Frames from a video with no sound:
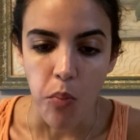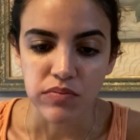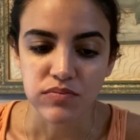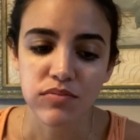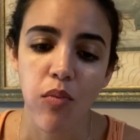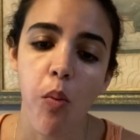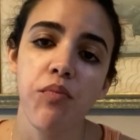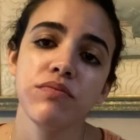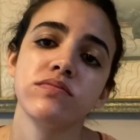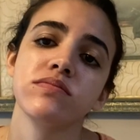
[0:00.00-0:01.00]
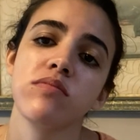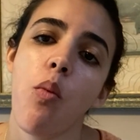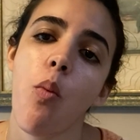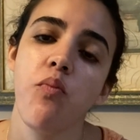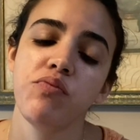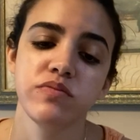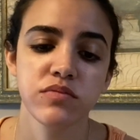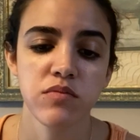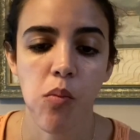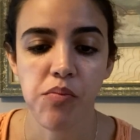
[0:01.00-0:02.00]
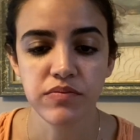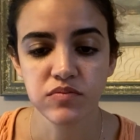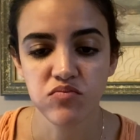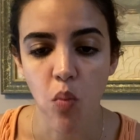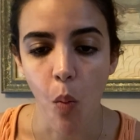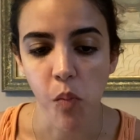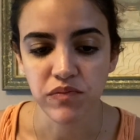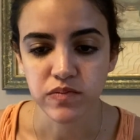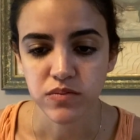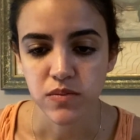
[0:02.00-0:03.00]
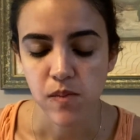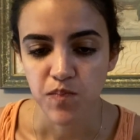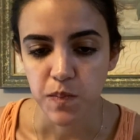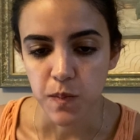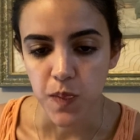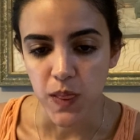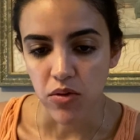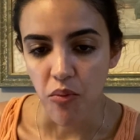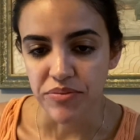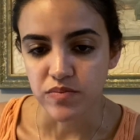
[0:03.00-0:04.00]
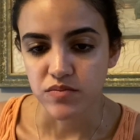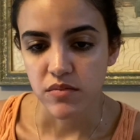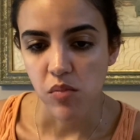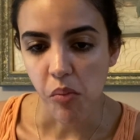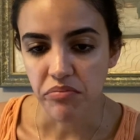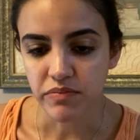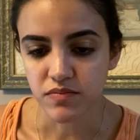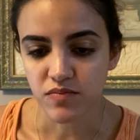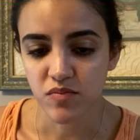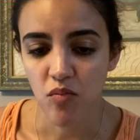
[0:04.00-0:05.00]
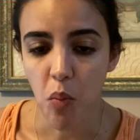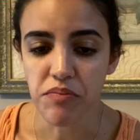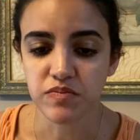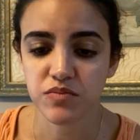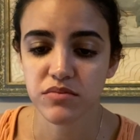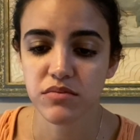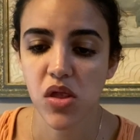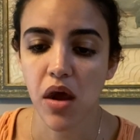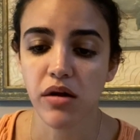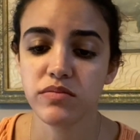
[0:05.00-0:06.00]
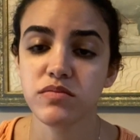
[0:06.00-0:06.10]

Can I have a vodka and soda? I want to be a father. I'm ready to be a husband and be amazing at both of those.